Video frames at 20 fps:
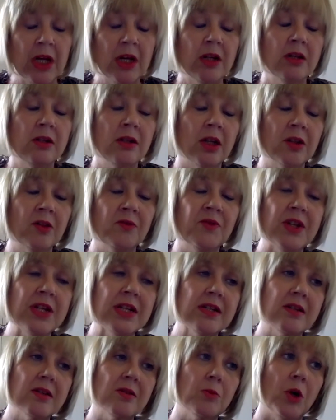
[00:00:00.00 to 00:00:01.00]
None of
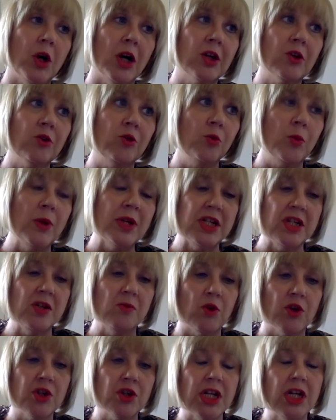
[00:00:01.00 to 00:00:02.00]
this, what I call
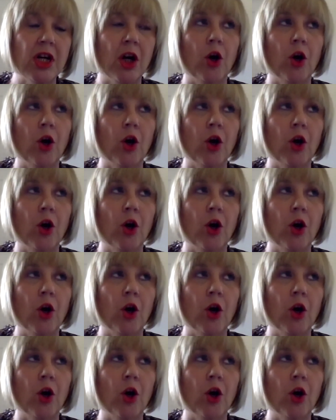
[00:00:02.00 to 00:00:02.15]
wishy-washy,